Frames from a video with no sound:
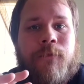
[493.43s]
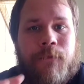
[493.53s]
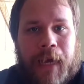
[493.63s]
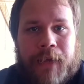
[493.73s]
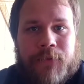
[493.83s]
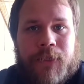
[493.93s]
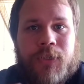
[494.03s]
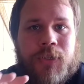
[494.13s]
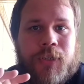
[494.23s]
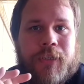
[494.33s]

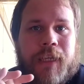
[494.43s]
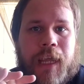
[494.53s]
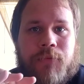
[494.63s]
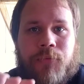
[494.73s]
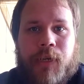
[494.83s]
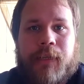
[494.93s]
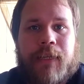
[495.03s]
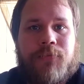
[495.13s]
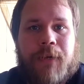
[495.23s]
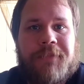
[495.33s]
Fiverr and
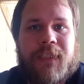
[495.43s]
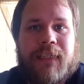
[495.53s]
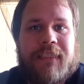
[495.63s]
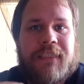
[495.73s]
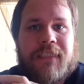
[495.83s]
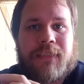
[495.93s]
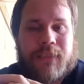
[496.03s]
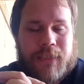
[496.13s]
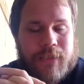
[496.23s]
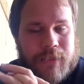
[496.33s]
freelance websites.
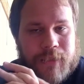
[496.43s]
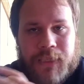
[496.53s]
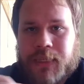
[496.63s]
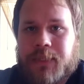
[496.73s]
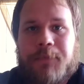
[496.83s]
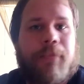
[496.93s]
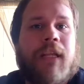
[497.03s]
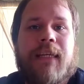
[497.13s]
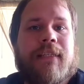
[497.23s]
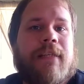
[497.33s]
These
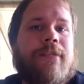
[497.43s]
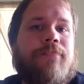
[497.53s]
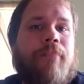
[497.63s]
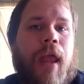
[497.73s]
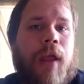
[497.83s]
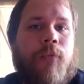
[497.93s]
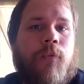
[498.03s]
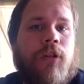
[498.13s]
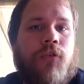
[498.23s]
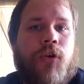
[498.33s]
places make
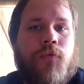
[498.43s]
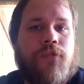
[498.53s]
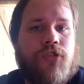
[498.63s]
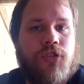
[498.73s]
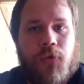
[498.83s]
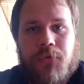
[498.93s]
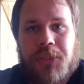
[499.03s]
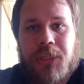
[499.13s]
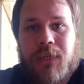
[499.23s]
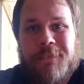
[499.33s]
logos so
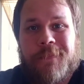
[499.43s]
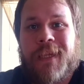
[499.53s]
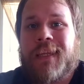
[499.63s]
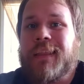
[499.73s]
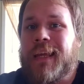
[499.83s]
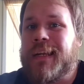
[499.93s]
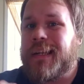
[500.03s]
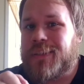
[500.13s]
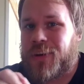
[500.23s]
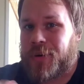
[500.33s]
cheap that it
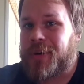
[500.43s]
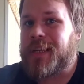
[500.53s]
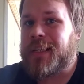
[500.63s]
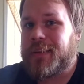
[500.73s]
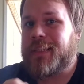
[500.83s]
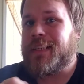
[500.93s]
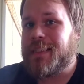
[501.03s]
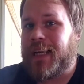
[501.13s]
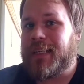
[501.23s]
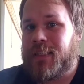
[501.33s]
is hurting the
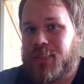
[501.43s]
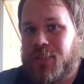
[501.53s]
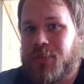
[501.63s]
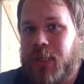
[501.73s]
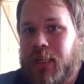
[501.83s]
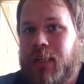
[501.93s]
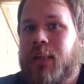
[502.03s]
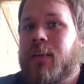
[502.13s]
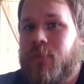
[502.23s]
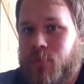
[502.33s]
design industry
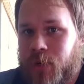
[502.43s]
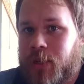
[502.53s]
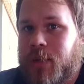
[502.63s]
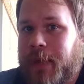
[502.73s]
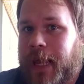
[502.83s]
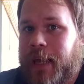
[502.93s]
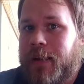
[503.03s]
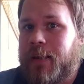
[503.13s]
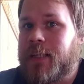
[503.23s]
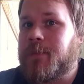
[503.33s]
really
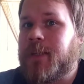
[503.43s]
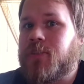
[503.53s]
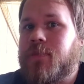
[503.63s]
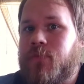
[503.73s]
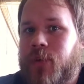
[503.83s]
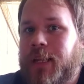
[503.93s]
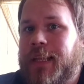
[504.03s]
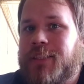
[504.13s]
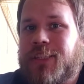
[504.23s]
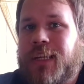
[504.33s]
bad, especially
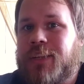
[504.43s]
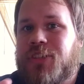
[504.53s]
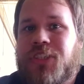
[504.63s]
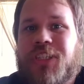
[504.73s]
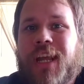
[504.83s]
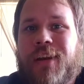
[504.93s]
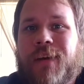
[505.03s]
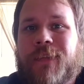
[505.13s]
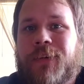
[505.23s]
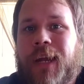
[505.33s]
freelance designers just getting
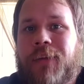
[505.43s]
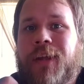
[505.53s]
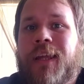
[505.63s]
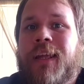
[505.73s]
off the ground.